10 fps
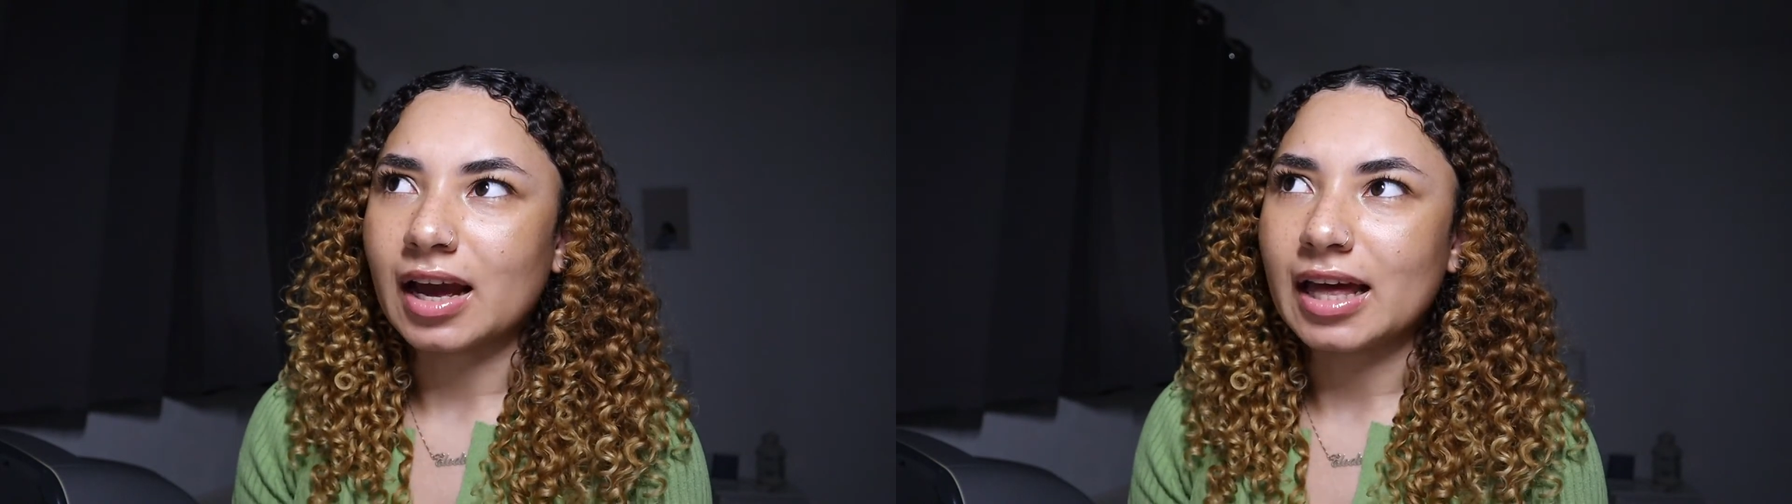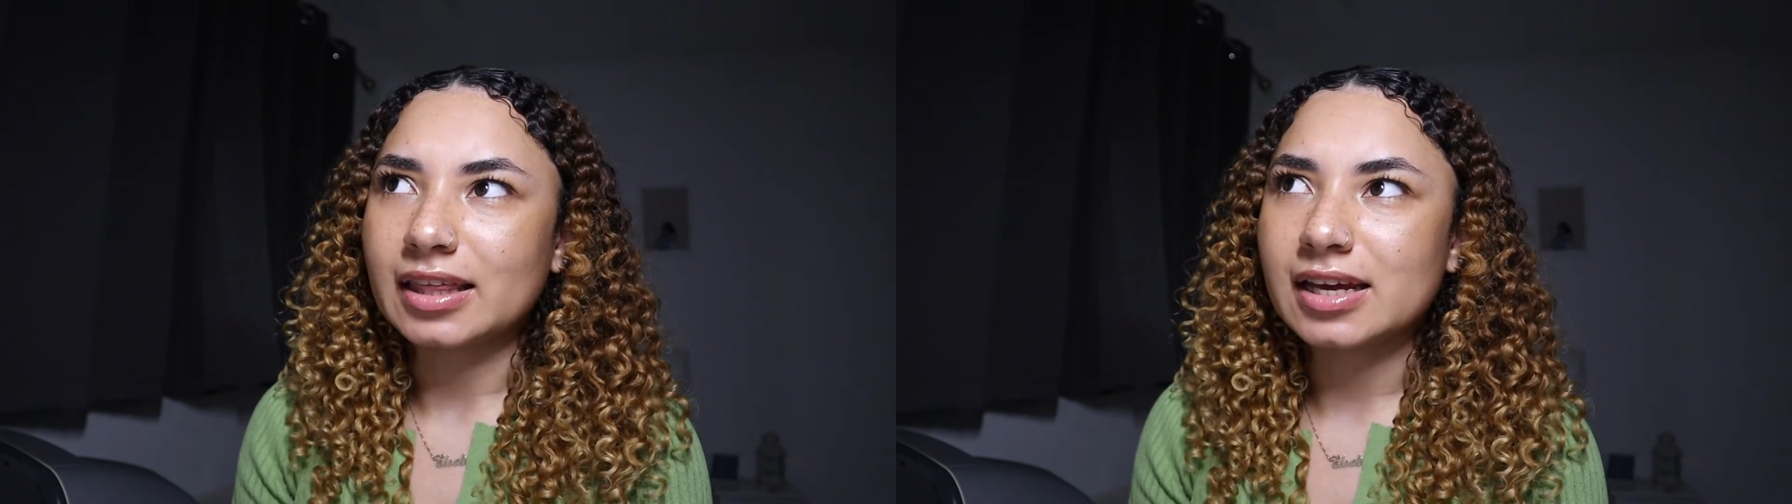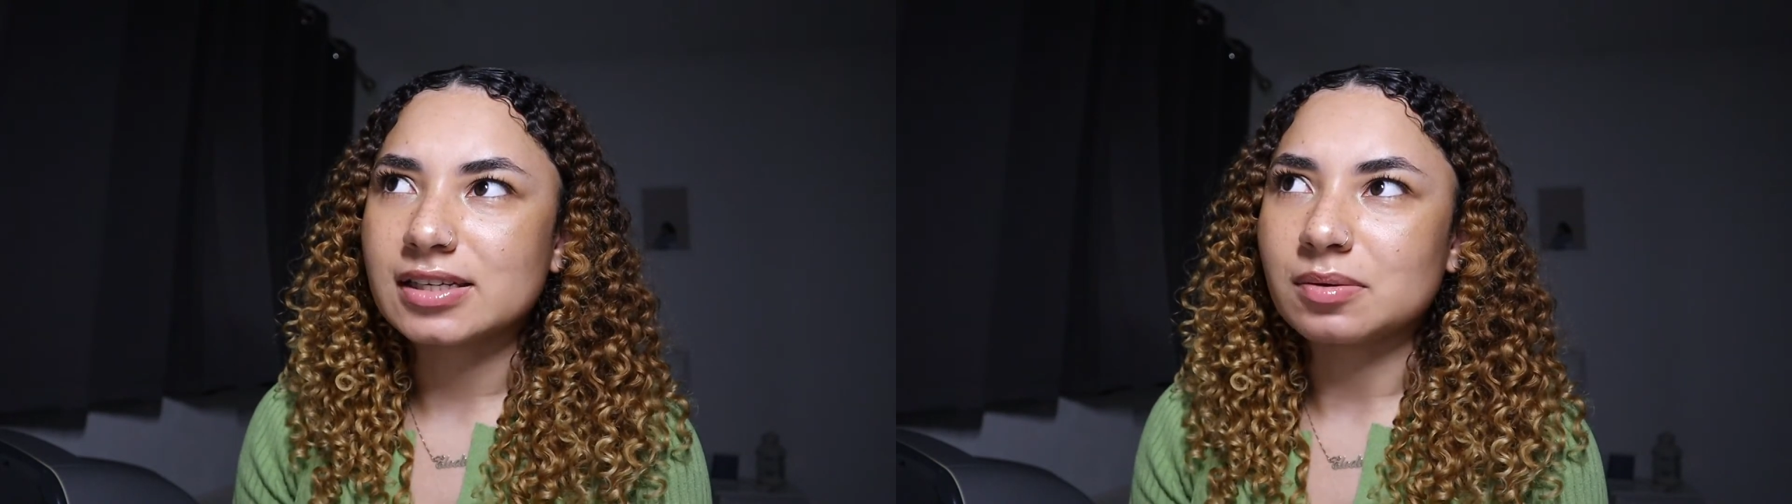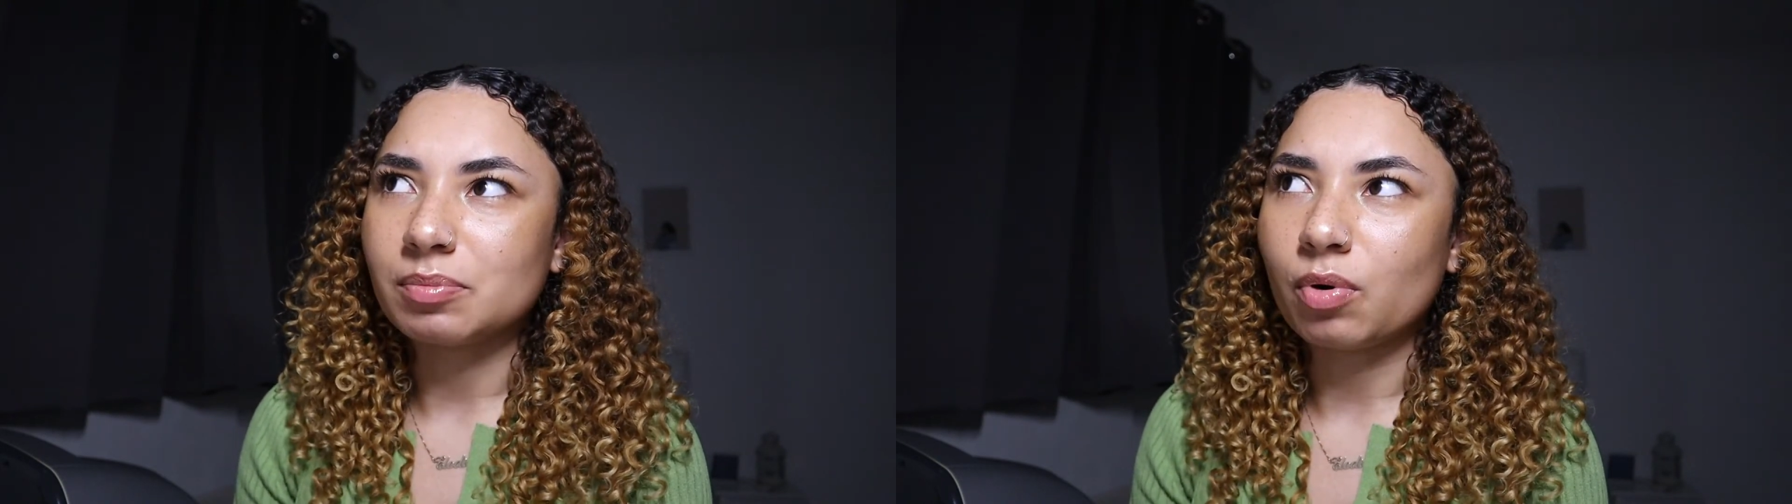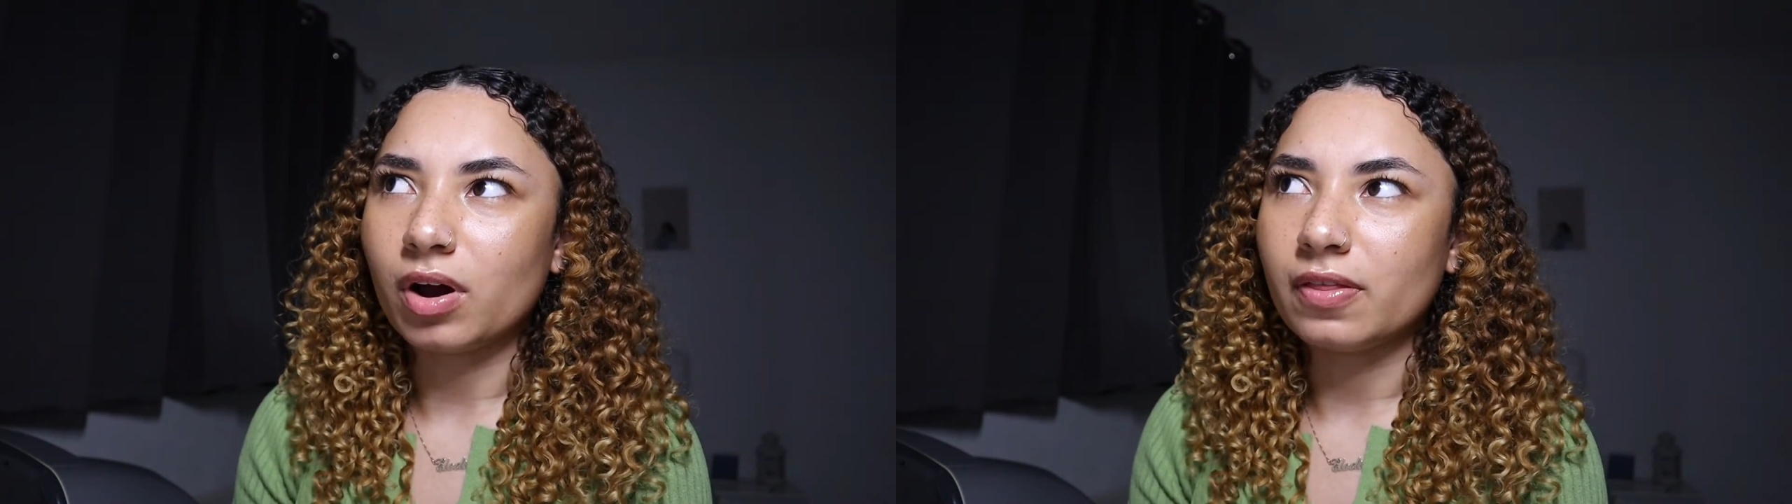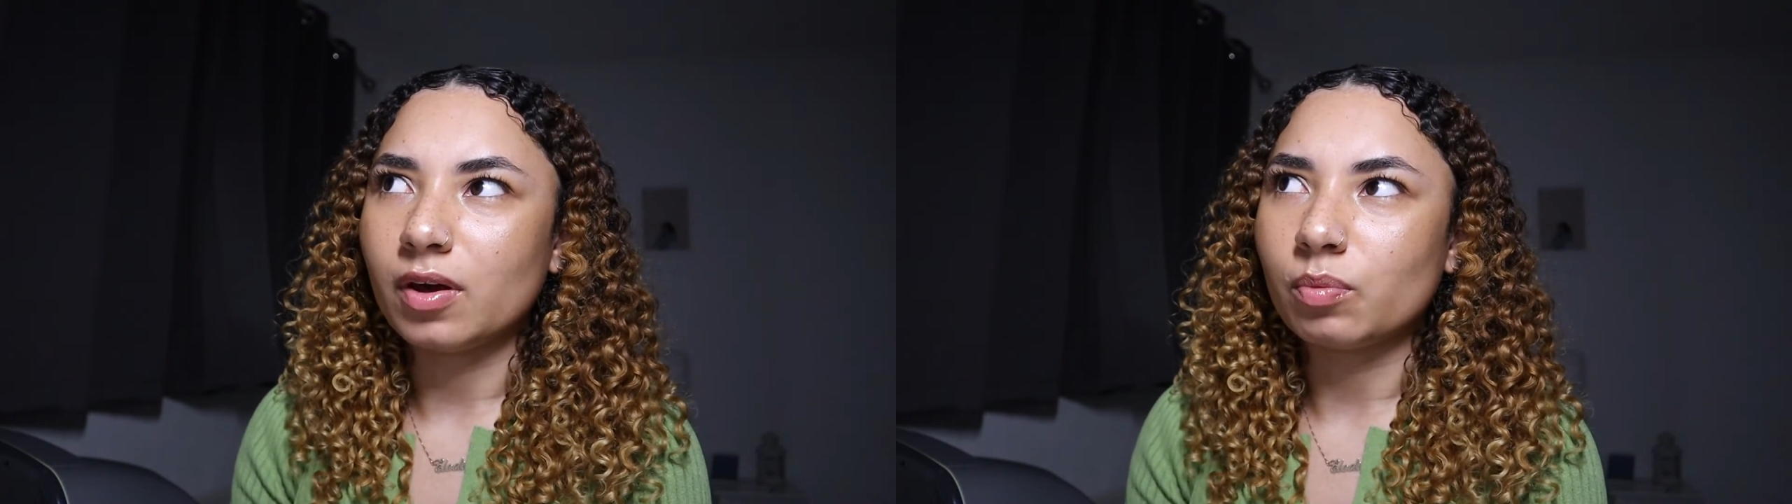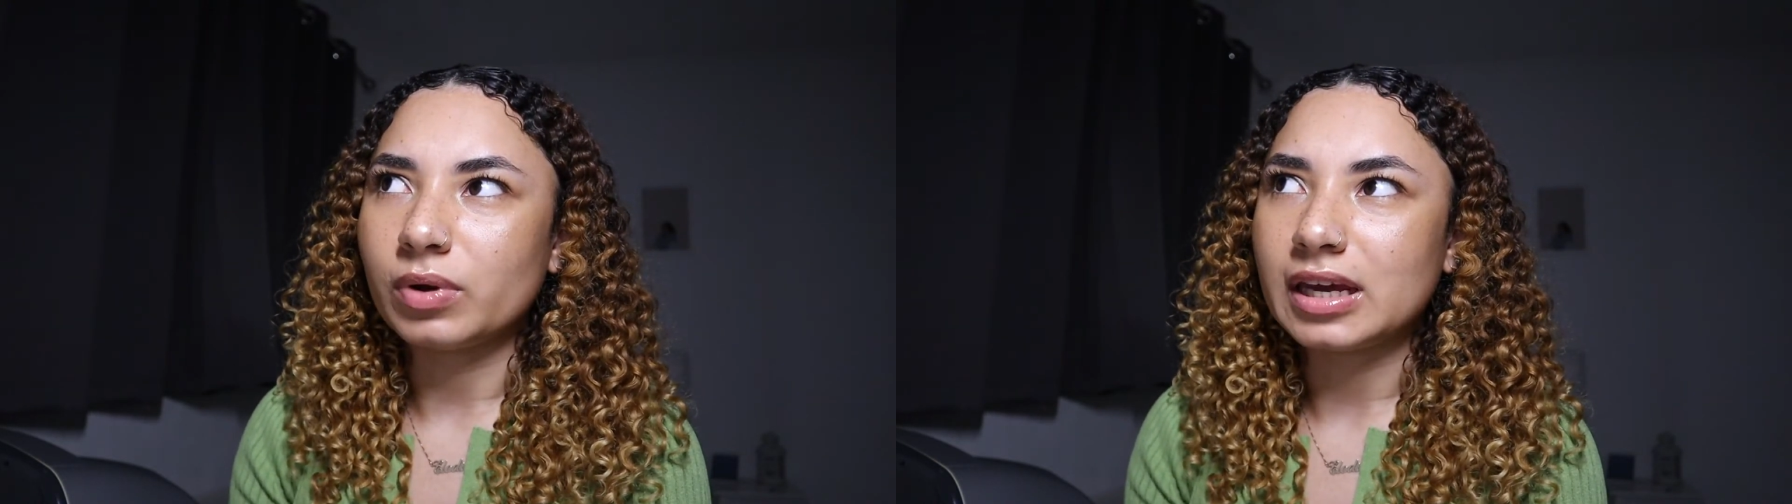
I think it's important that we